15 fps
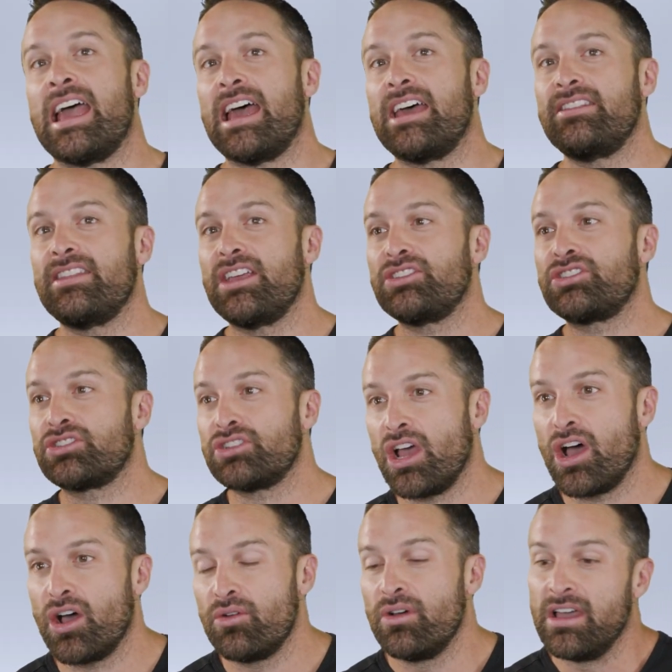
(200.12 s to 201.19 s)
And they
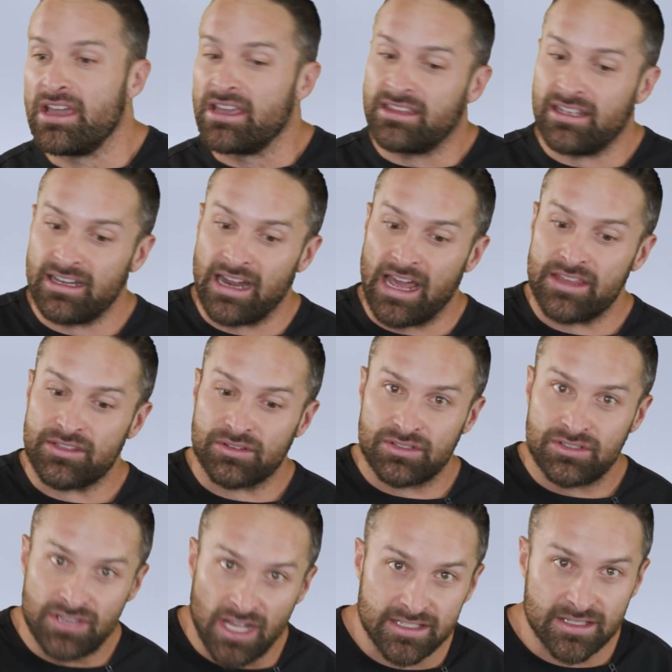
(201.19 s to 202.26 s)
show that it either
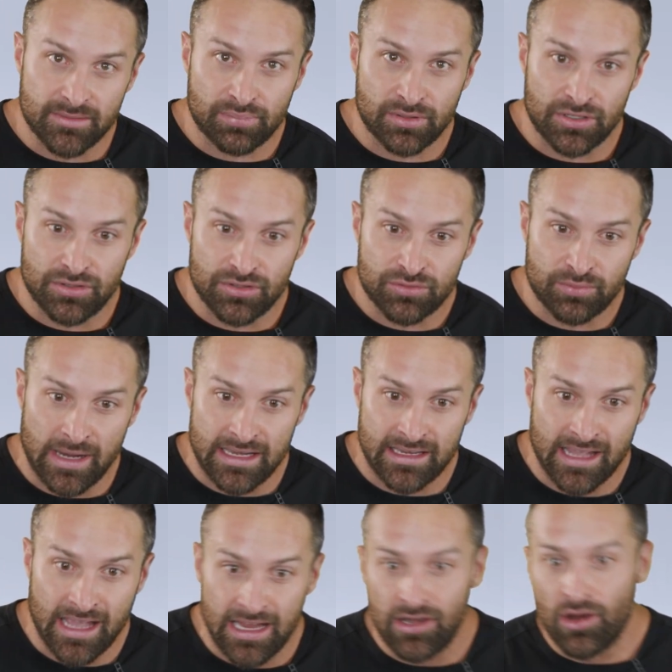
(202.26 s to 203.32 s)
doesn't produce weight
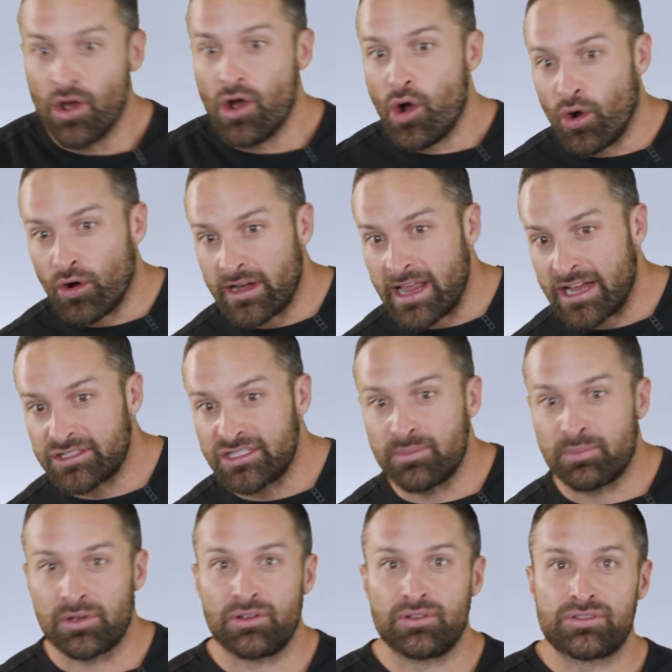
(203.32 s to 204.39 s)
gain or it actually
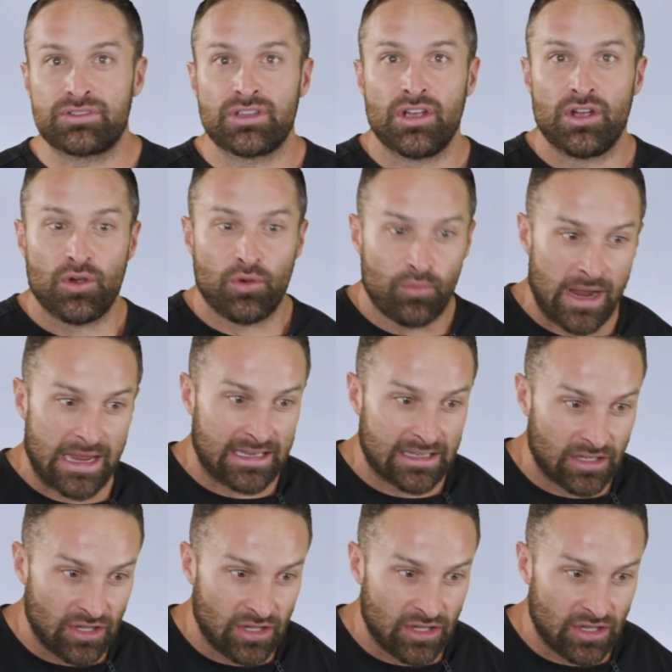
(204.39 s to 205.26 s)
produces weight